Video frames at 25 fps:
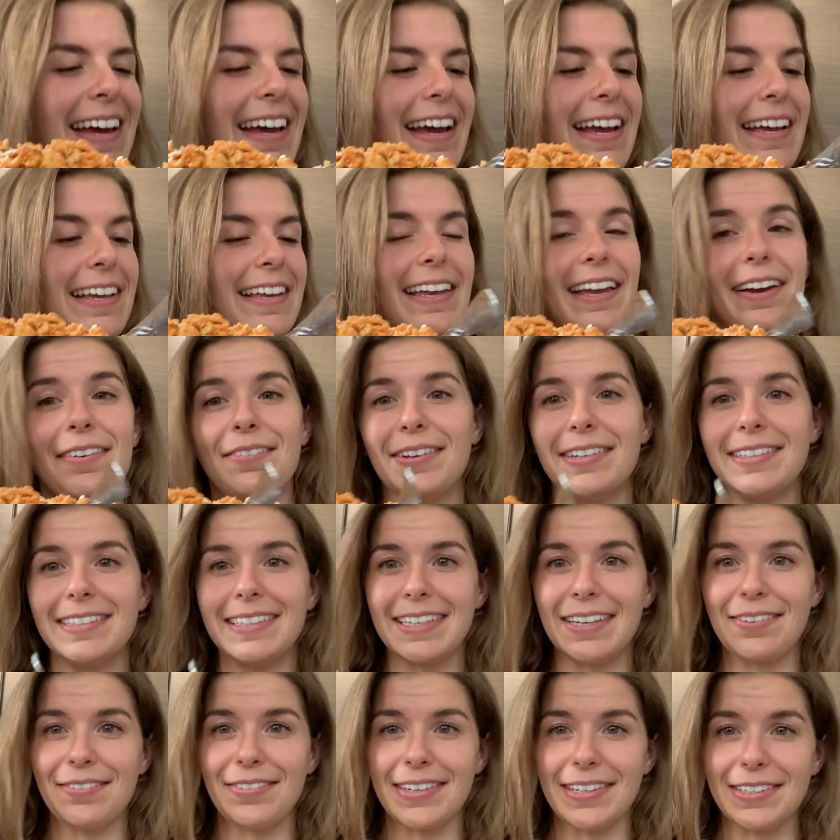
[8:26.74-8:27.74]
I can't wait to
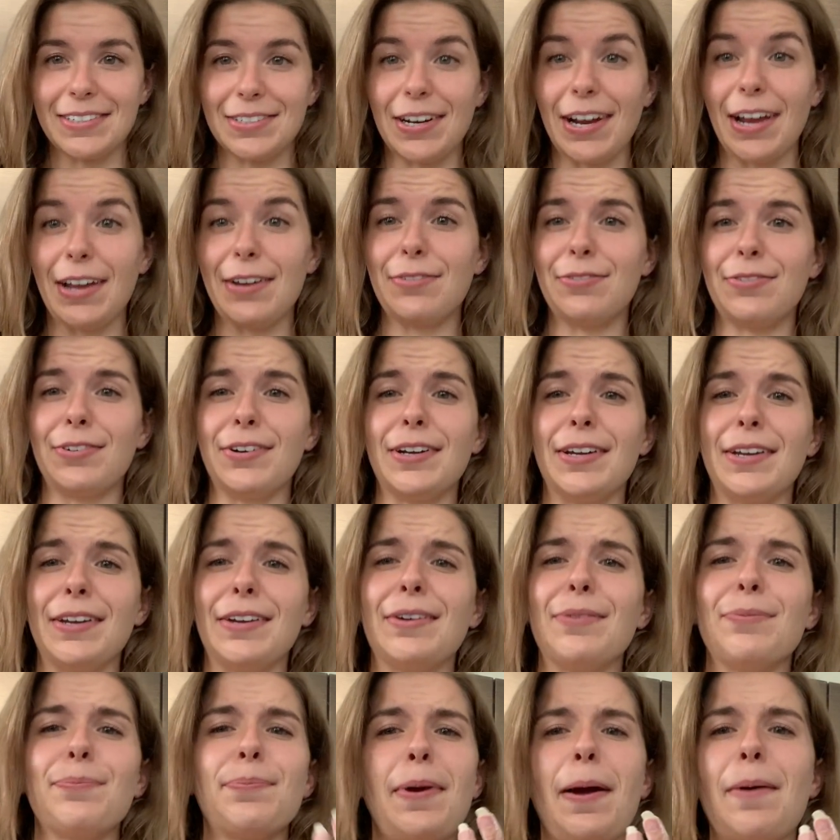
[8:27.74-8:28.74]
give it a try for
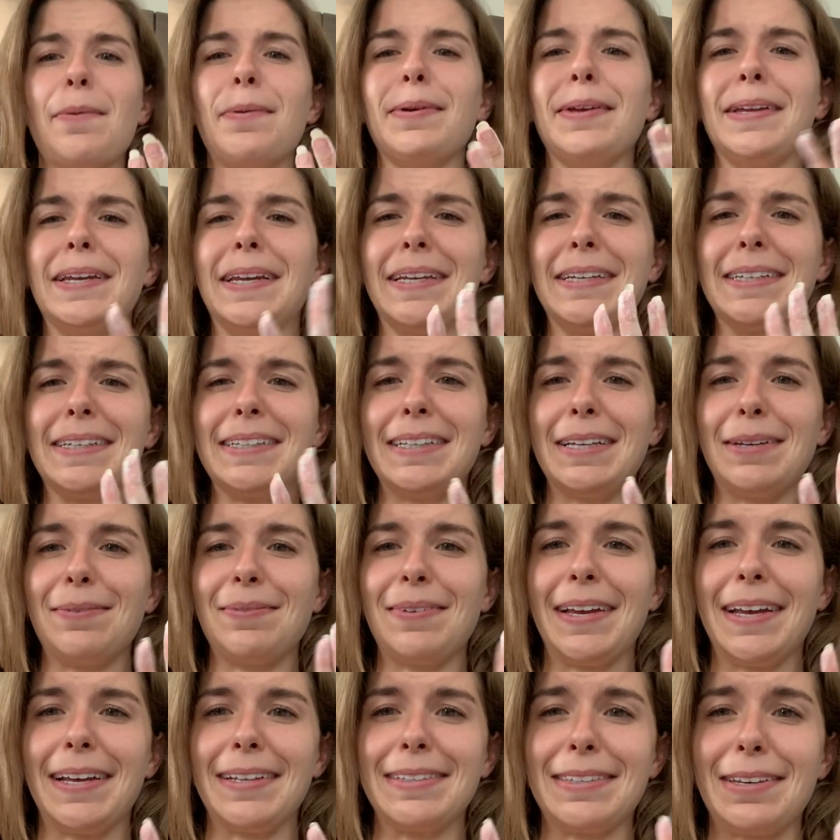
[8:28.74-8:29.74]
you. Probably need to clean
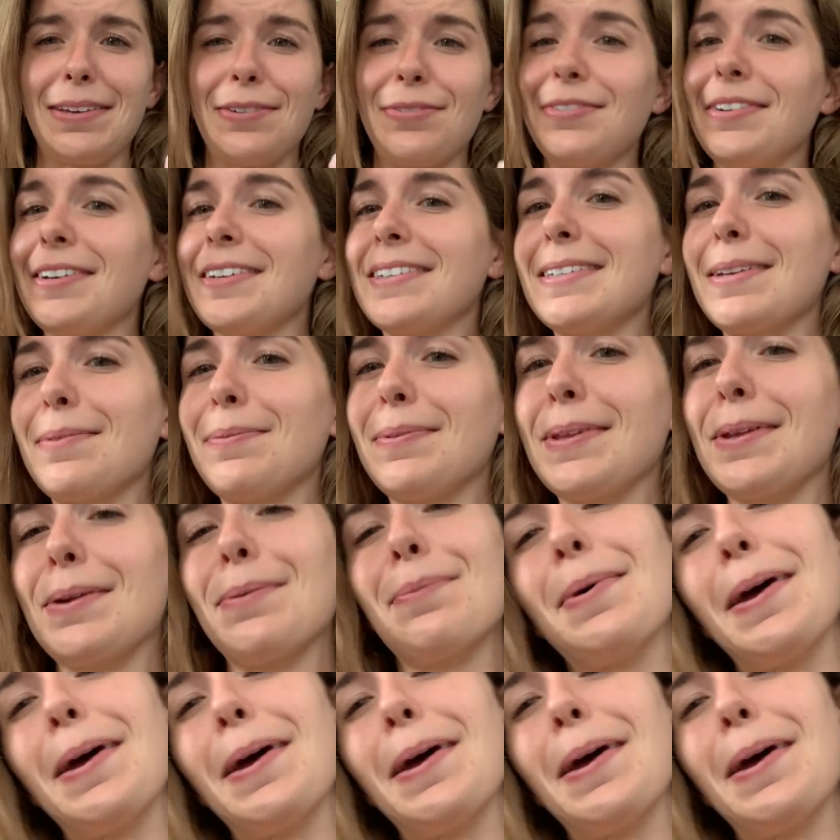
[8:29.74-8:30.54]
my hands off first, I'm a little